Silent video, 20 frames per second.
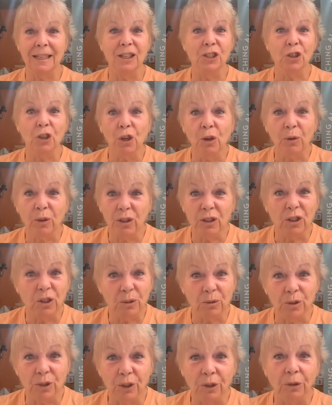you can do
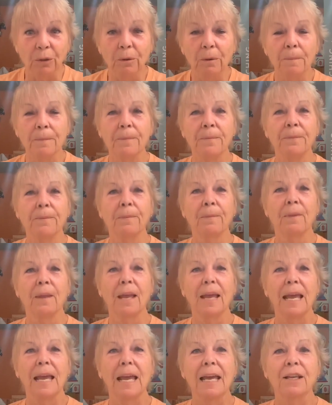too.
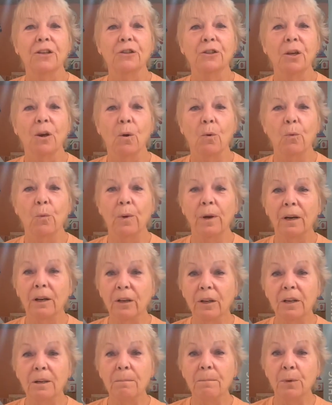So we're
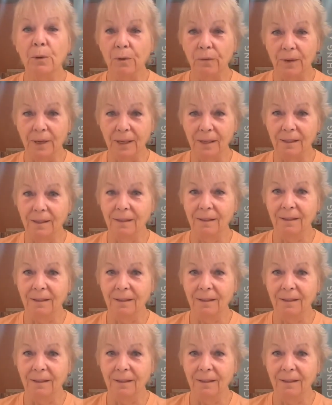going to move it.